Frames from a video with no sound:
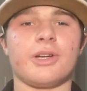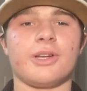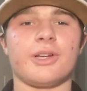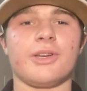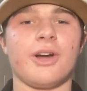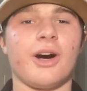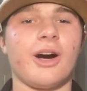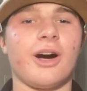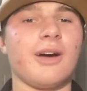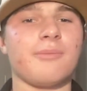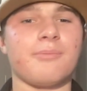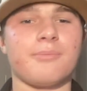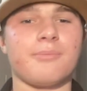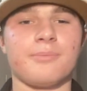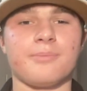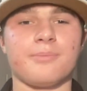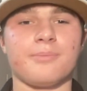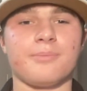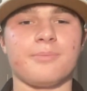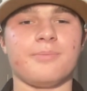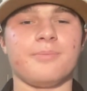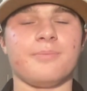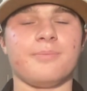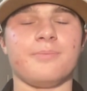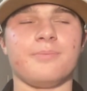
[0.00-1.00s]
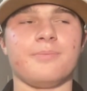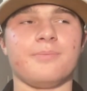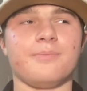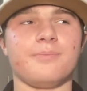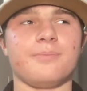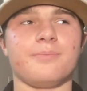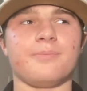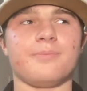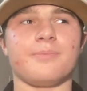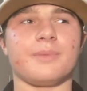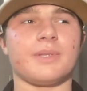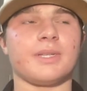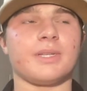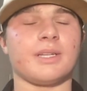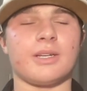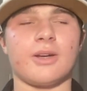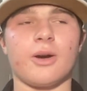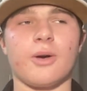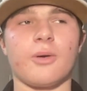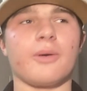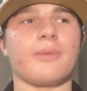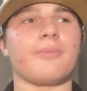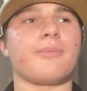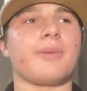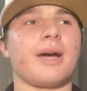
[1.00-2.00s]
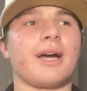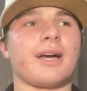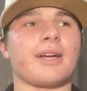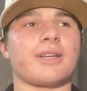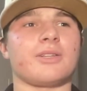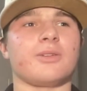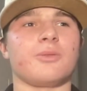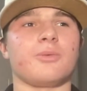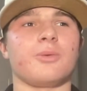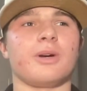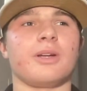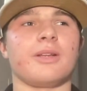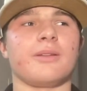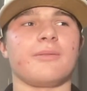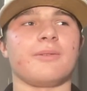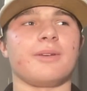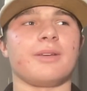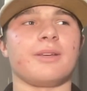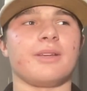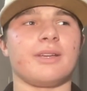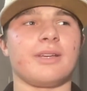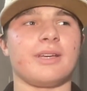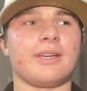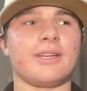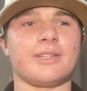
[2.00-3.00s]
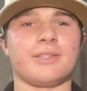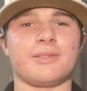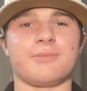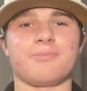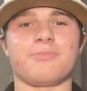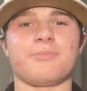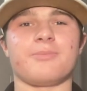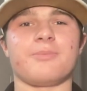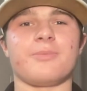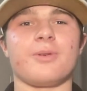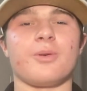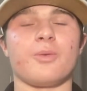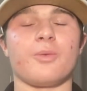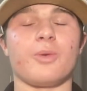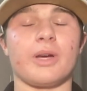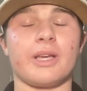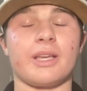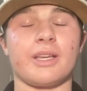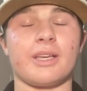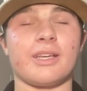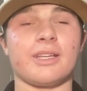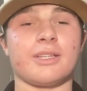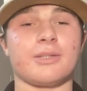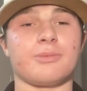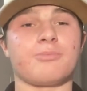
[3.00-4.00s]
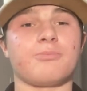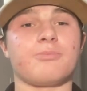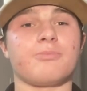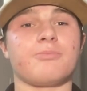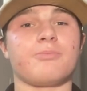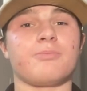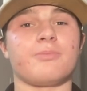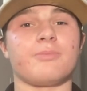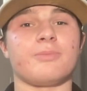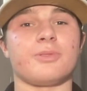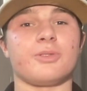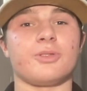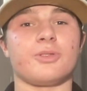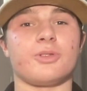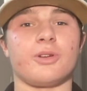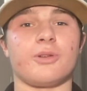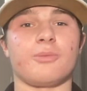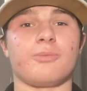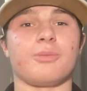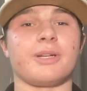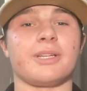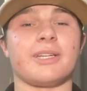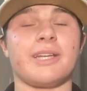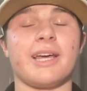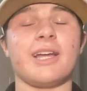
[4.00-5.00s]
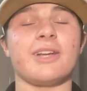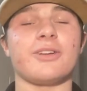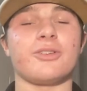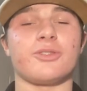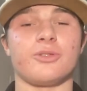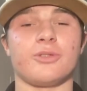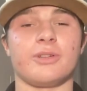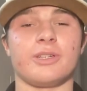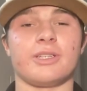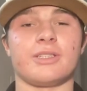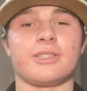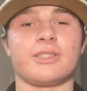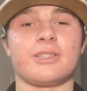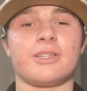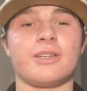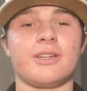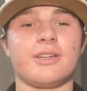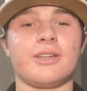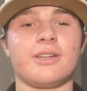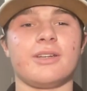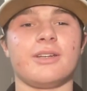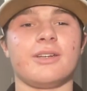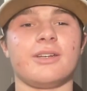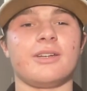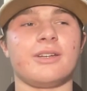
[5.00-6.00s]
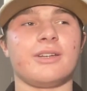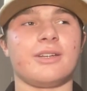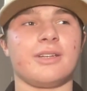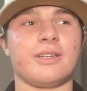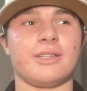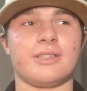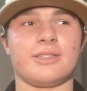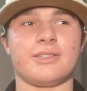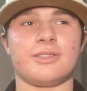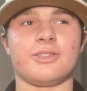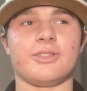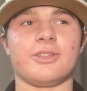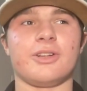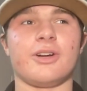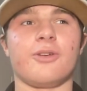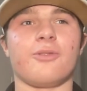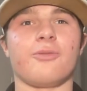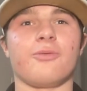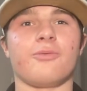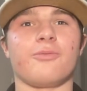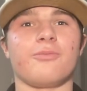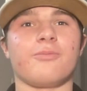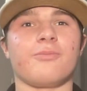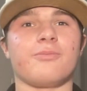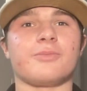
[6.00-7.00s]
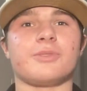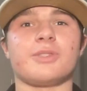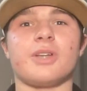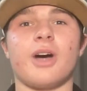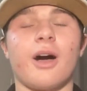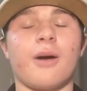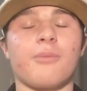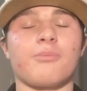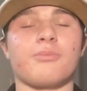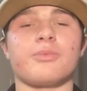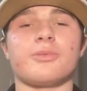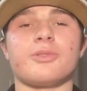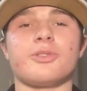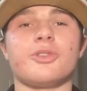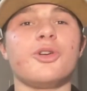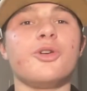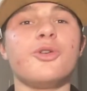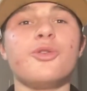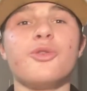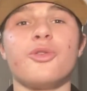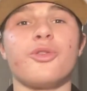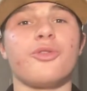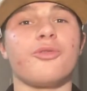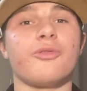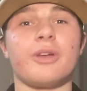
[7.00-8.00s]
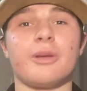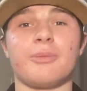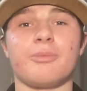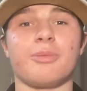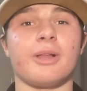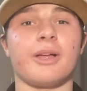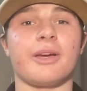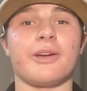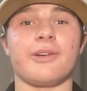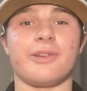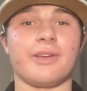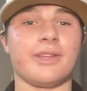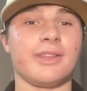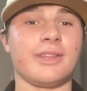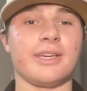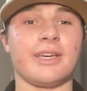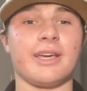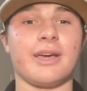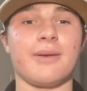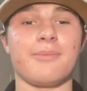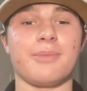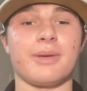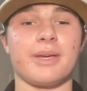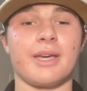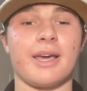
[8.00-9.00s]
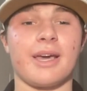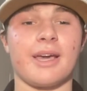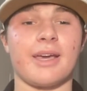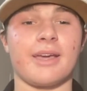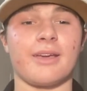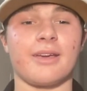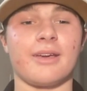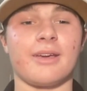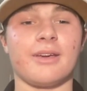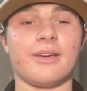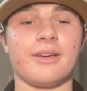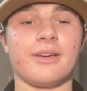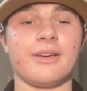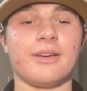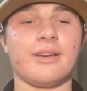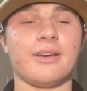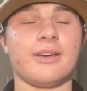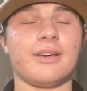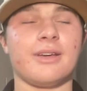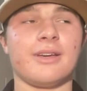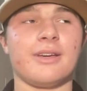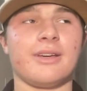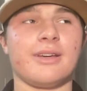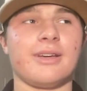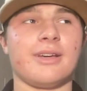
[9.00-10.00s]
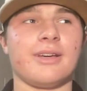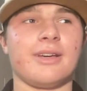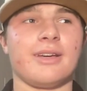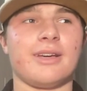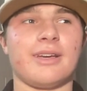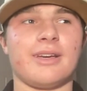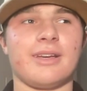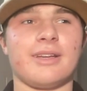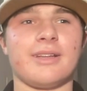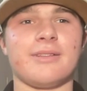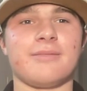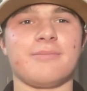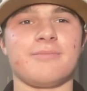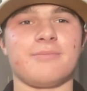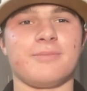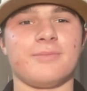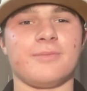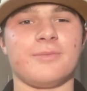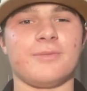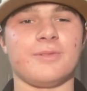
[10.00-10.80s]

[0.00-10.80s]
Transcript: not going back to what his sort of potential is, his top 2-3 player in the NBA. And,